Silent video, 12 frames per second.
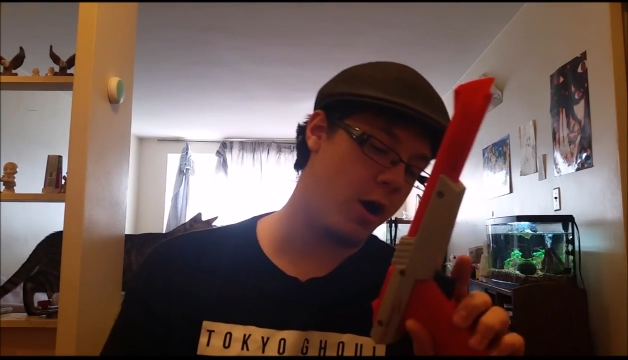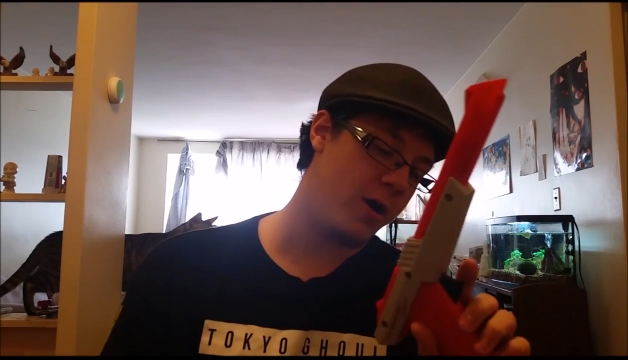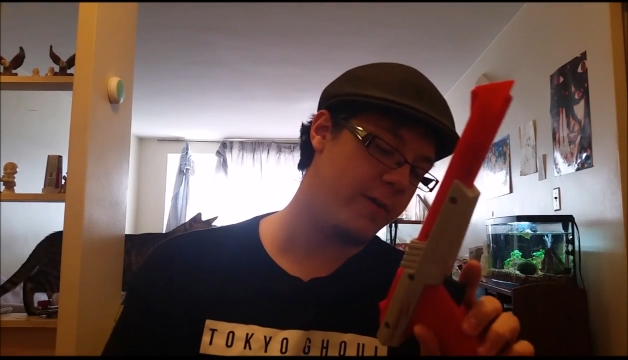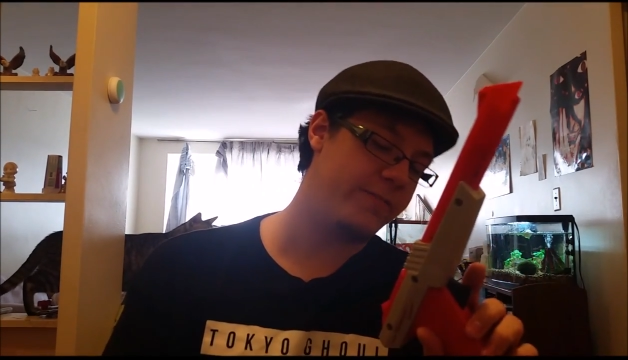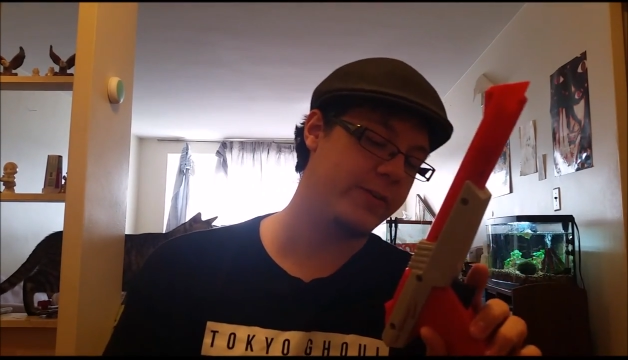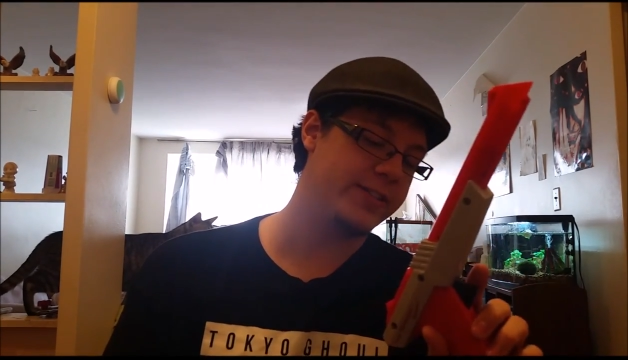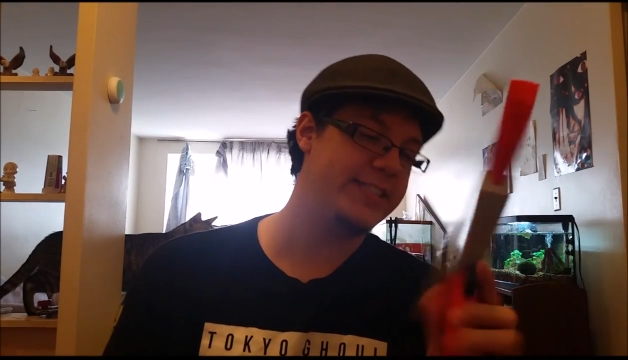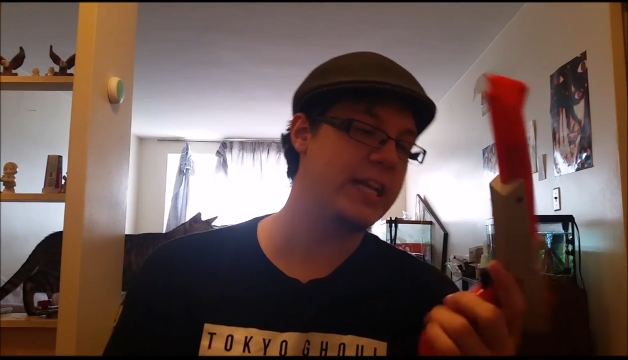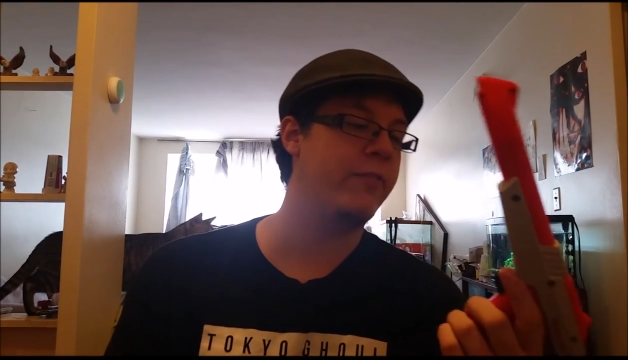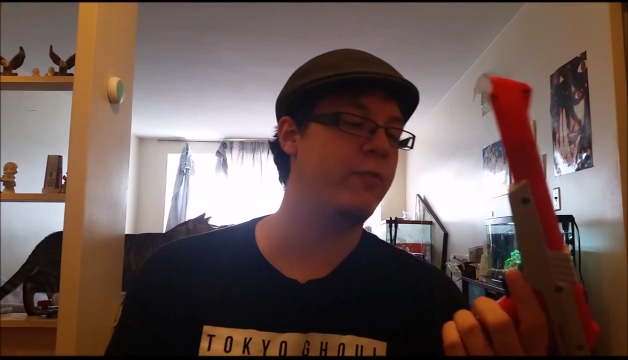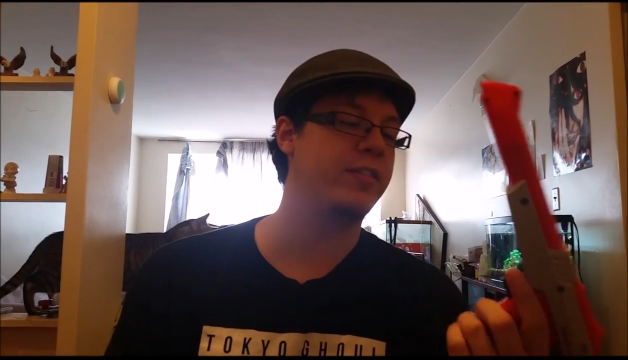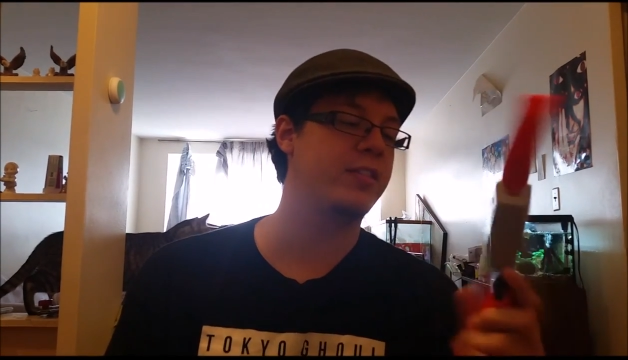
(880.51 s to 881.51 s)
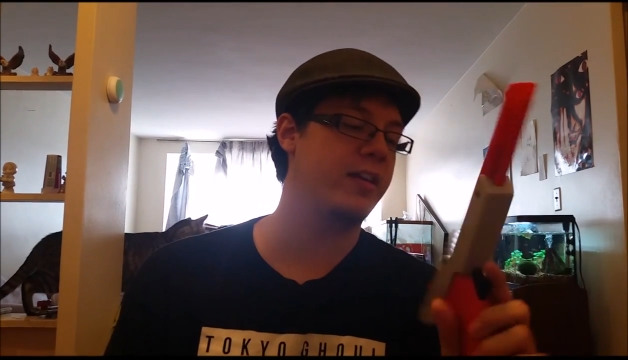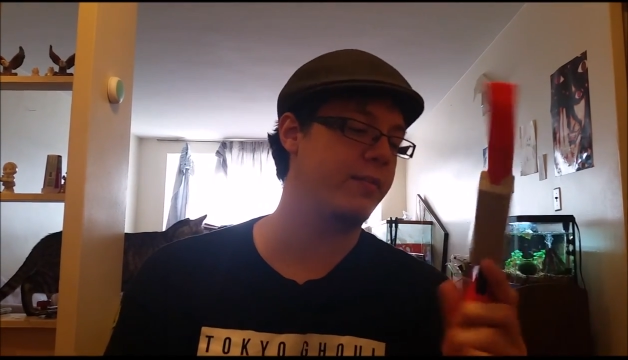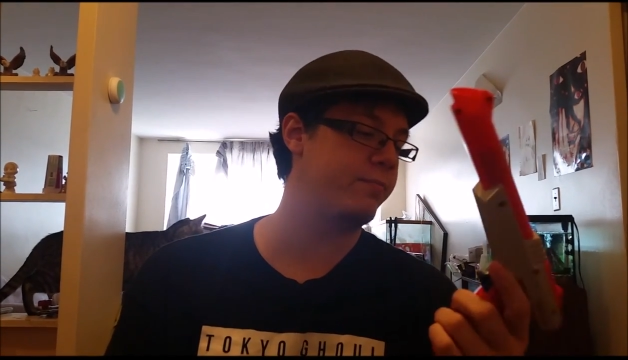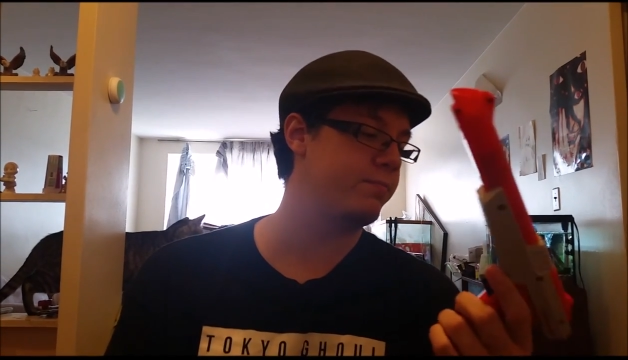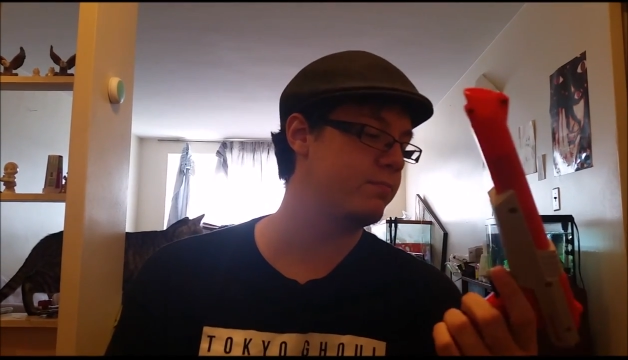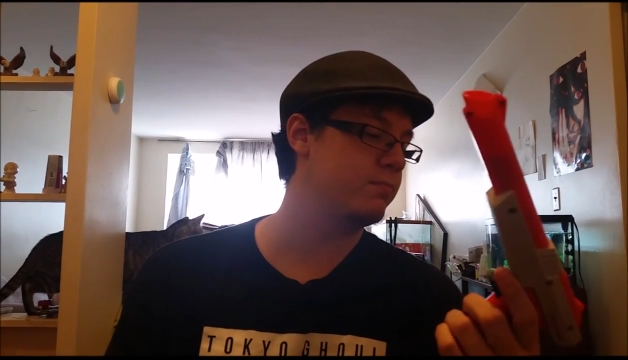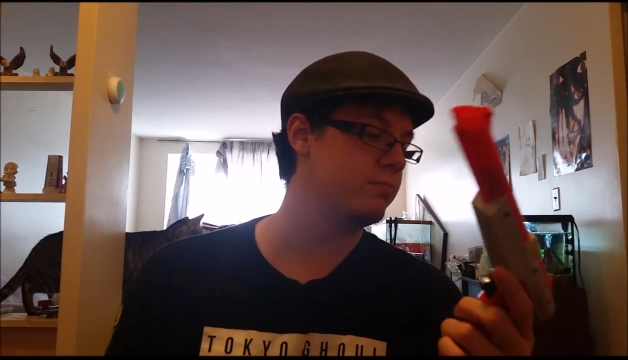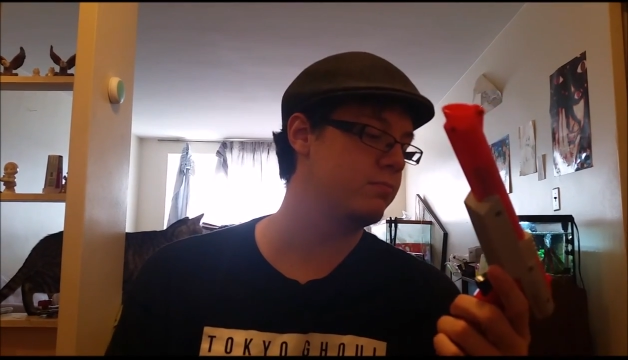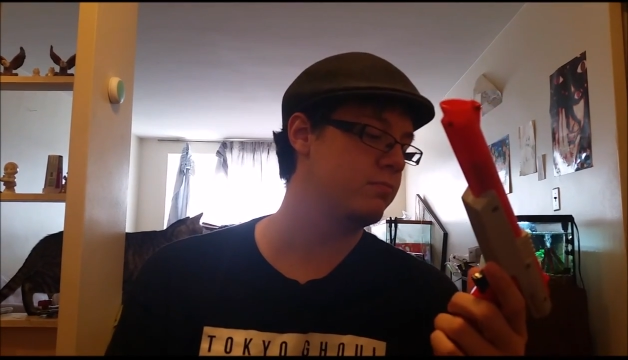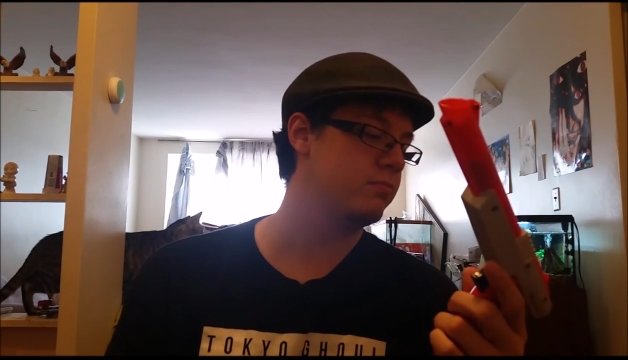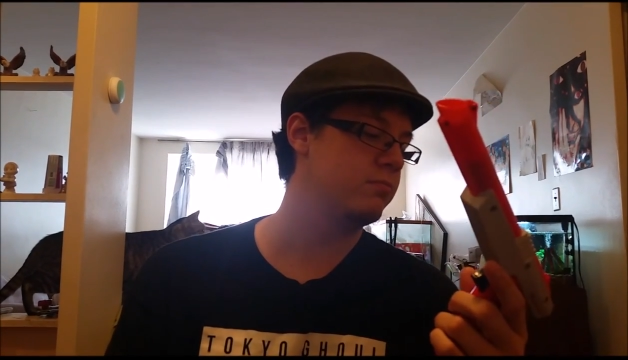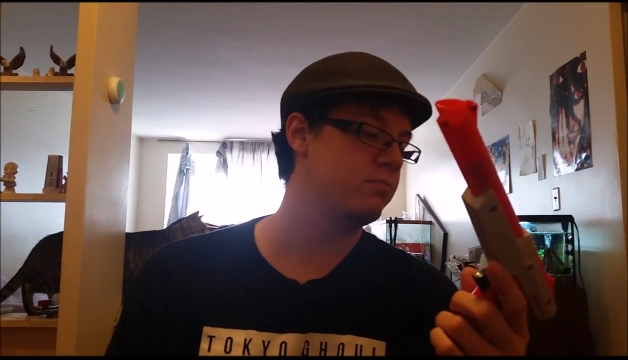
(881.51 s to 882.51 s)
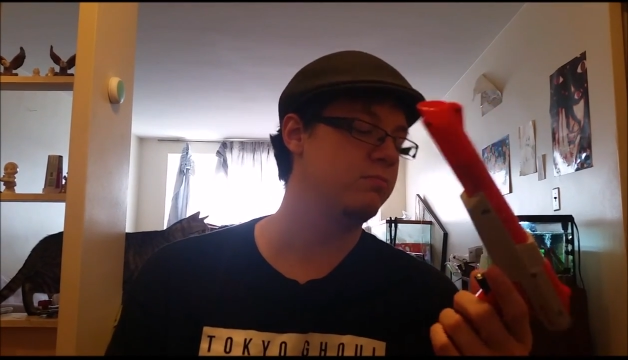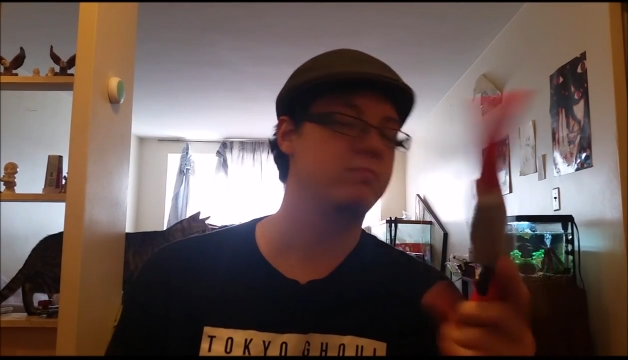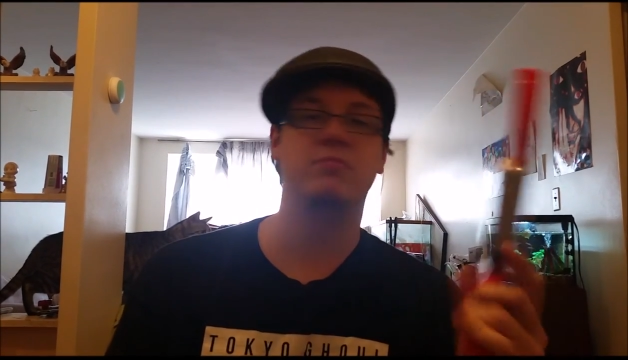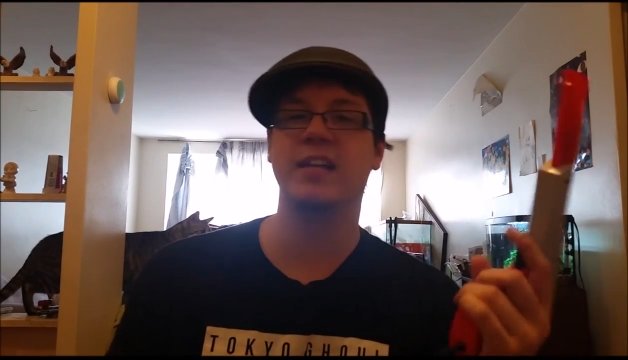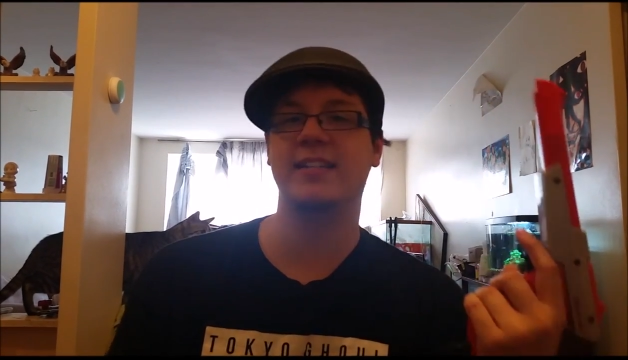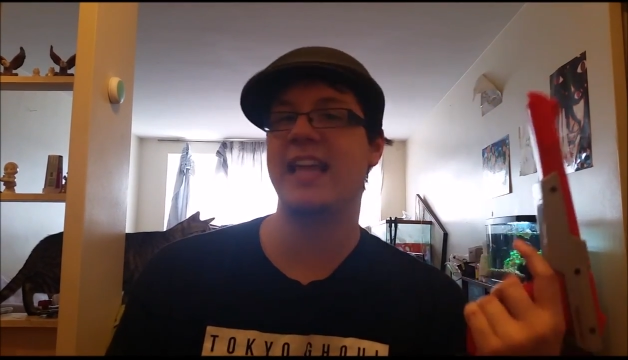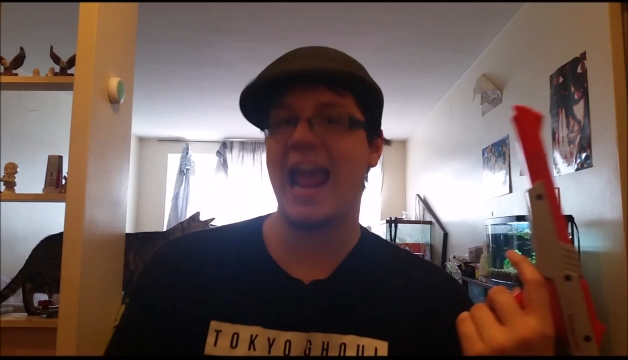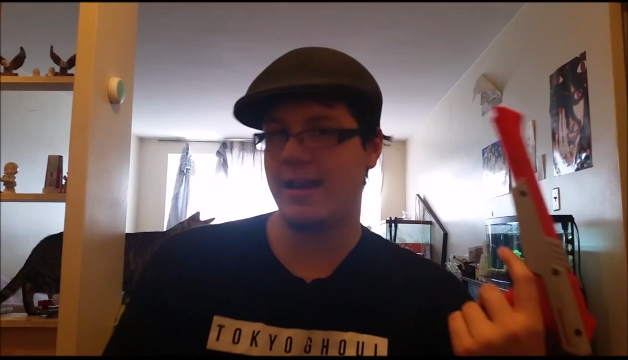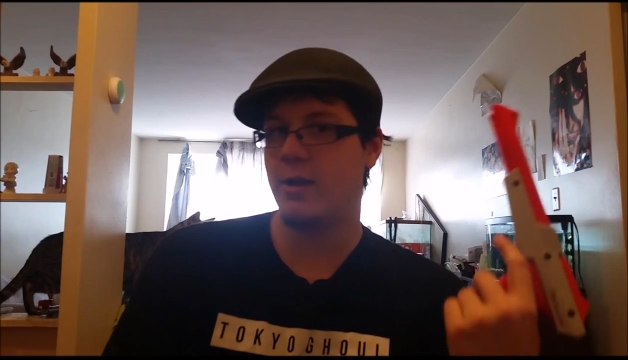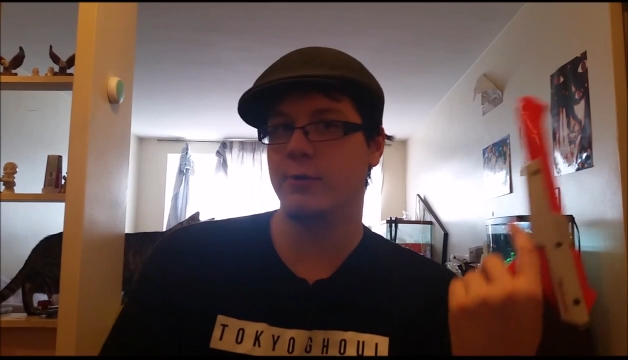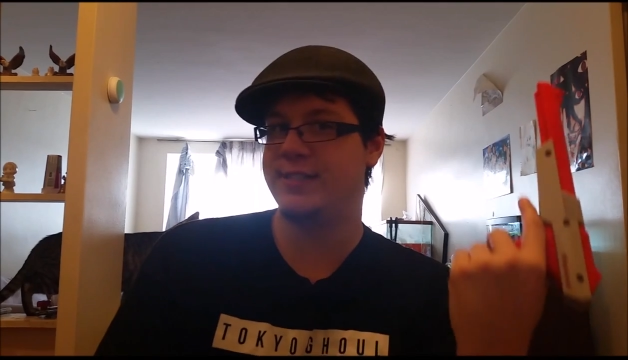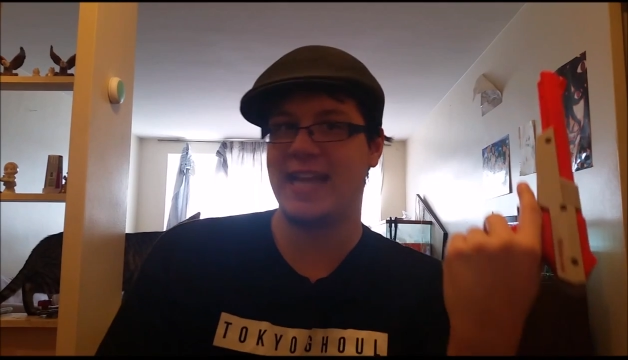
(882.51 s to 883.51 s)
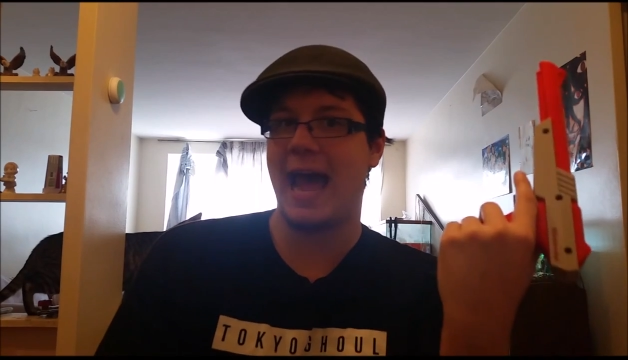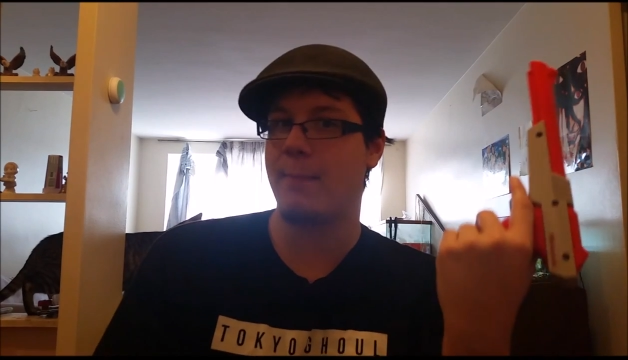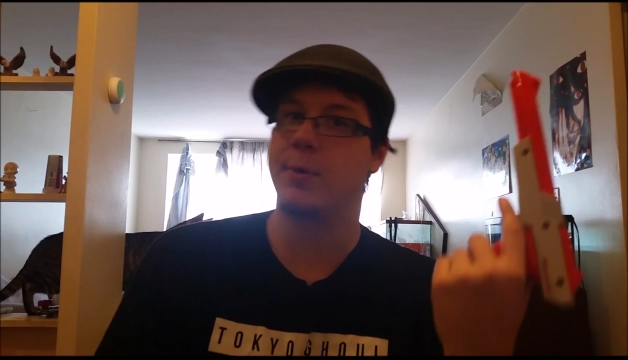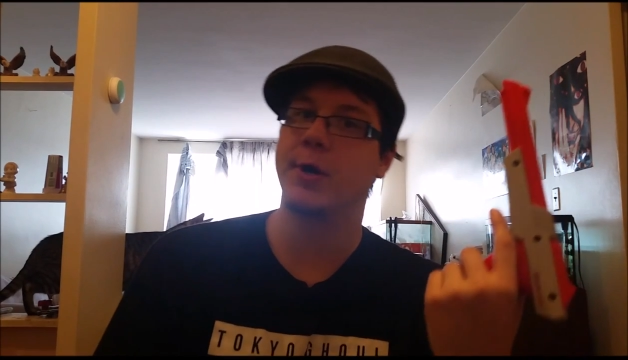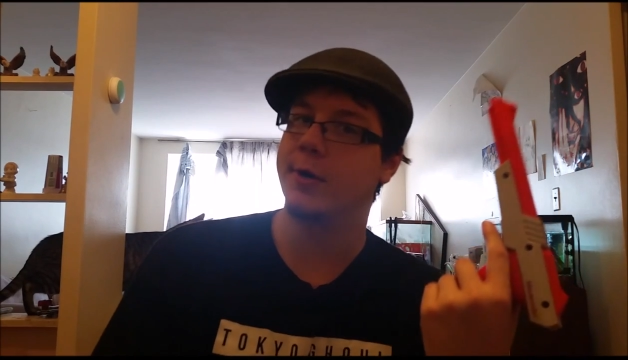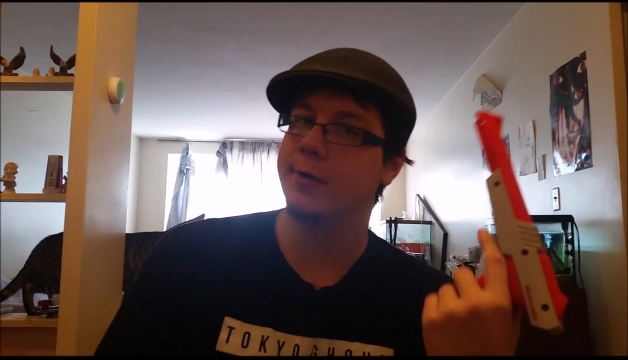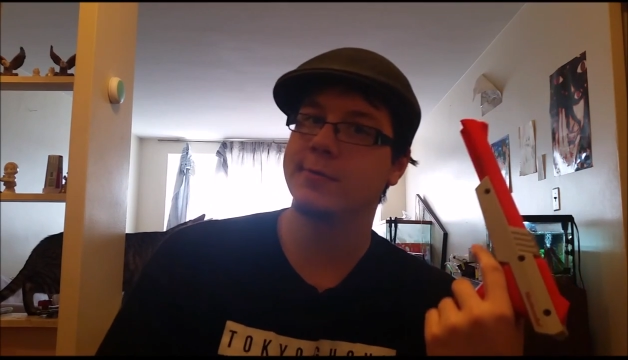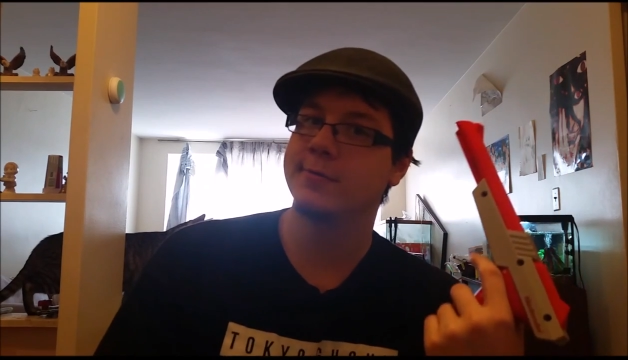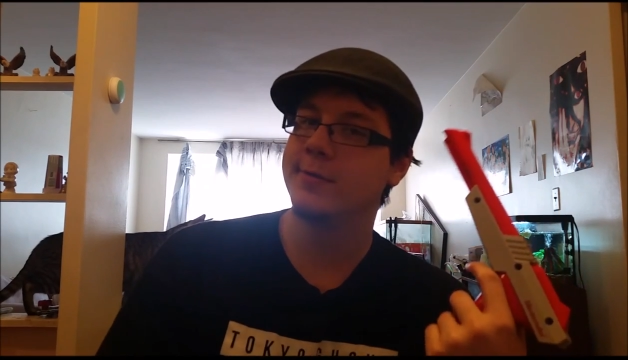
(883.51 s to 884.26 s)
off yourself with a Nintendo Zapper.